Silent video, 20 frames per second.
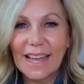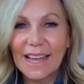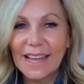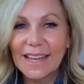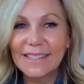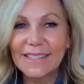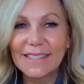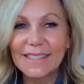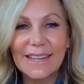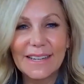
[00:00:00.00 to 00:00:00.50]

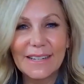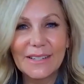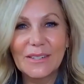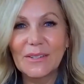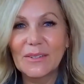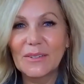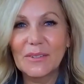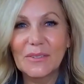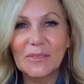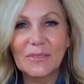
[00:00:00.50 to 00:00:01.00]
Guys, stay
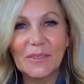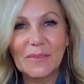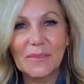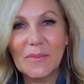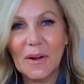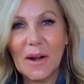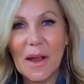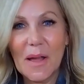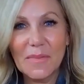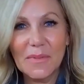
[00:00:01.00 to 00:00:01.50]
tuned for
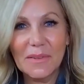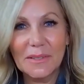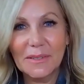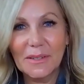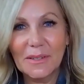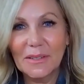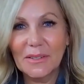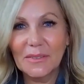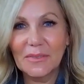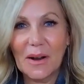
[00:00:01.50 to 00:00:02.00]
more
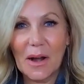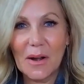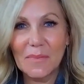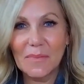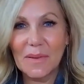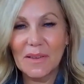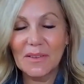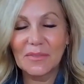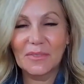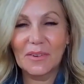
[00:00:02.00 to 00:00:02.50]
episodes of
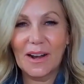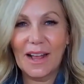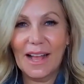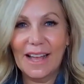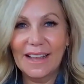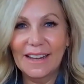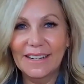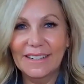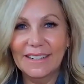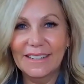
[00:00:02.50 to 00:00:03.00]
Heartbeat for
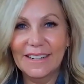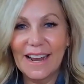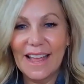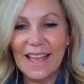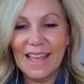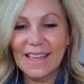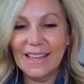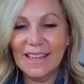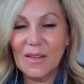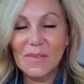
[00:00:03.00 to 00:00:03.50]
Hire,
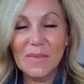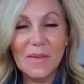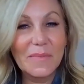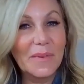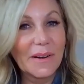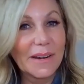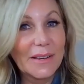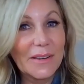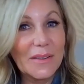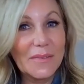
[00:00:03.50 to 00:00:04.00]
and I'll be
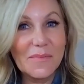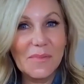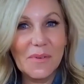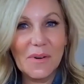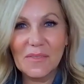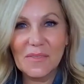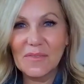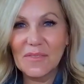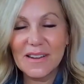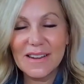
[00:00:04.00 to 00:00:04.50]
bringing you
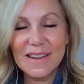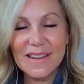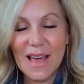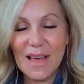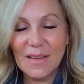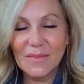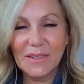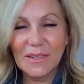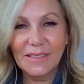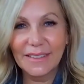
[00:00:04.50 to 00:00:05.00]
more
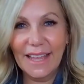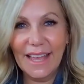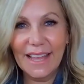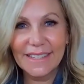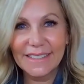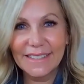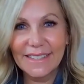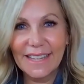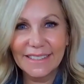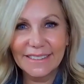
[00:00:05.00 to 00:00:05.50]
phenomenal
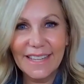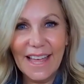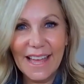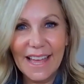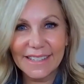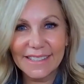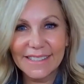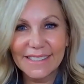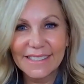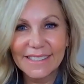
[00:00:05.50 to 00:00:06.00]
guests like
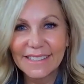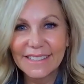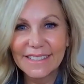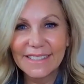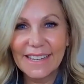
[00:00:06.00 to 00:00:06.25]
Lex.